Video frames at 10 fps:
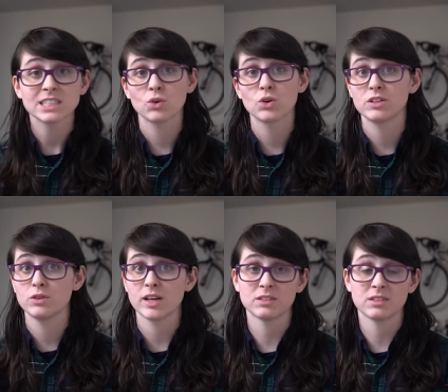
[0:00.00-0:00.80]
Fast
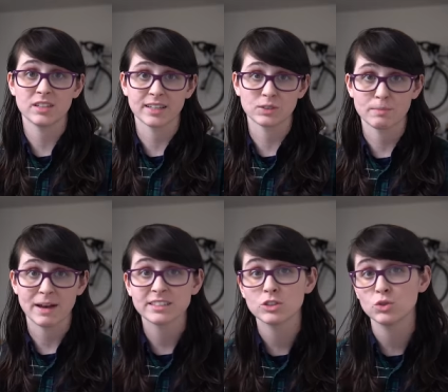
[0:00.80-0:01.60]
forward 2006
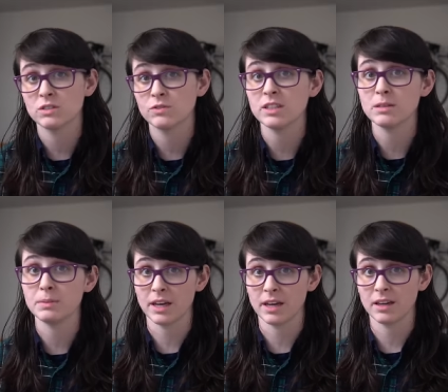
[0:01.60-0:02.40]
with Massachusetts
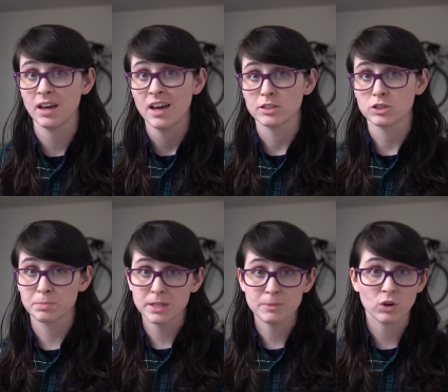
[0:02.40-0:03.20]
v EPA.
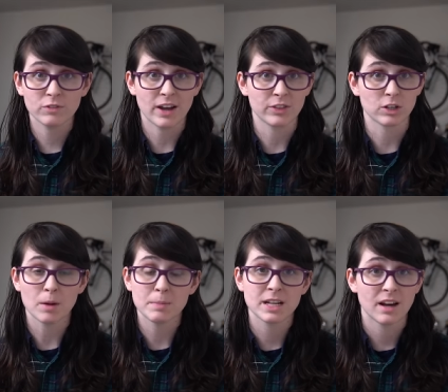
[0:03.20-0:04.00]
The Supreme Court found
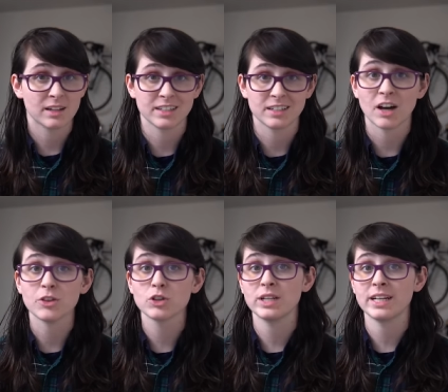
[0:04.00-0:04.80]
that carbon dioxide and
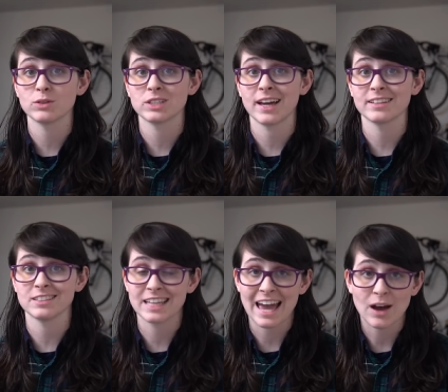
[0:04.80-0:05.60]
other greenhouse
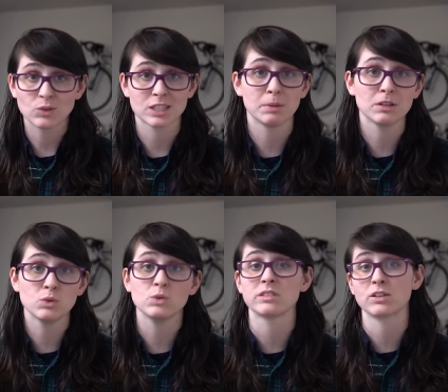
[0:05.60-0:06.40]
gases count as
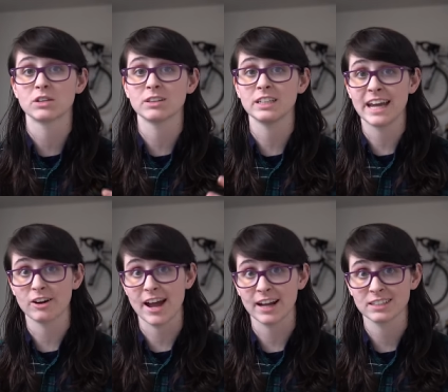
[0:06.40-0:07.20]
pollutants under the Clean
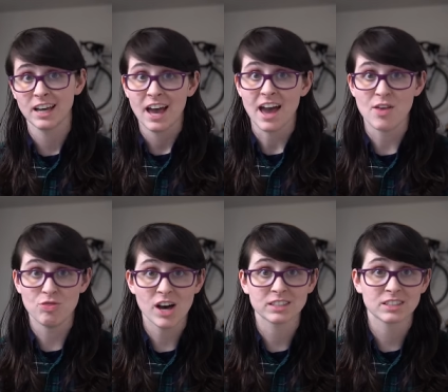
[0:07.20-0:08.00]
Air Act,
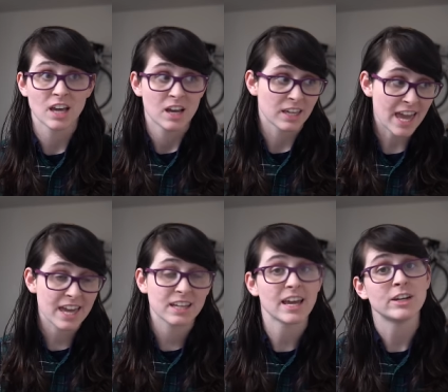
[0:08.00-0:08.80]
and thus
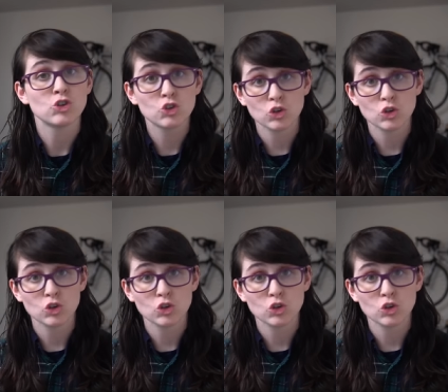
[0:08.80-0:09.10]
can and